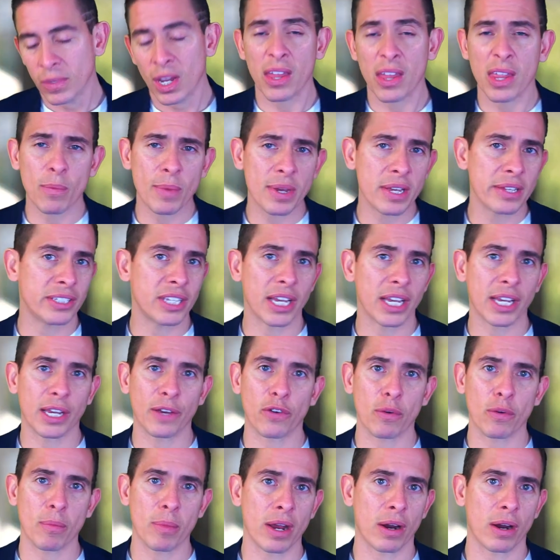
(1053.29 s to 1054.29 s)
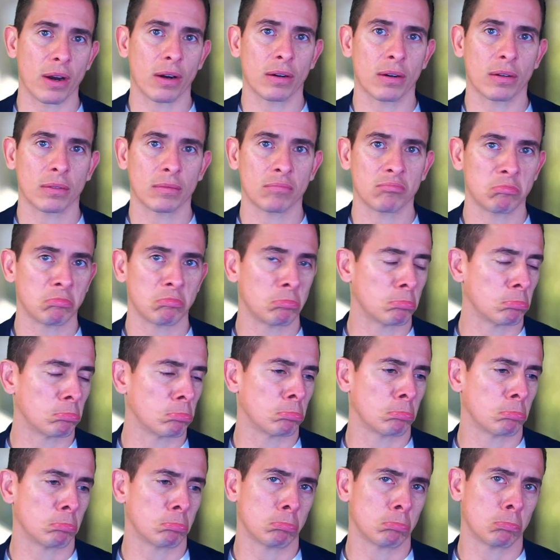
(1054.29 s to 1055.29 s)
And then we can take it from there.
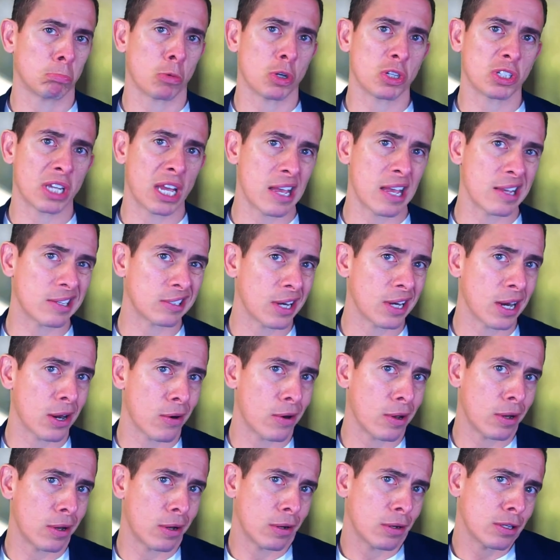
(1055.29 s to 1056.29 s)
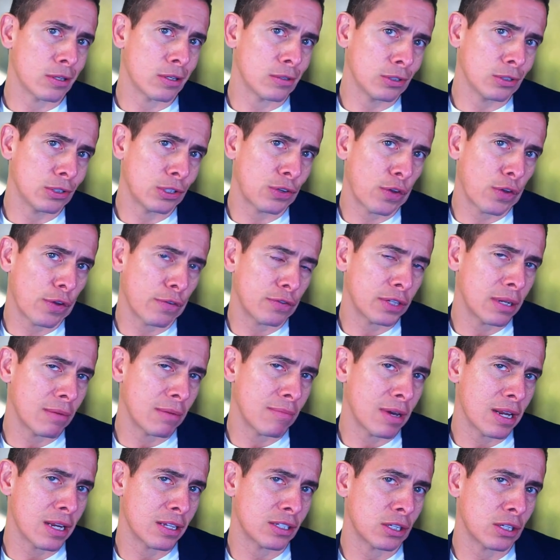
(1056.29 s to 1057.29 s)
Worst case scenario, you lose
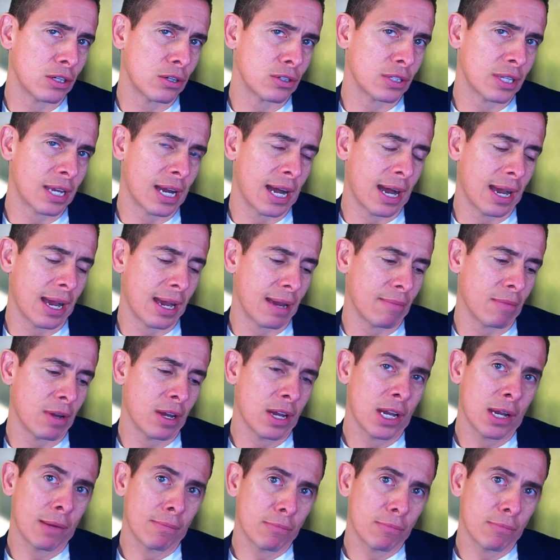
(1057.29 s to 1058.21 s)
15 minutes of your time,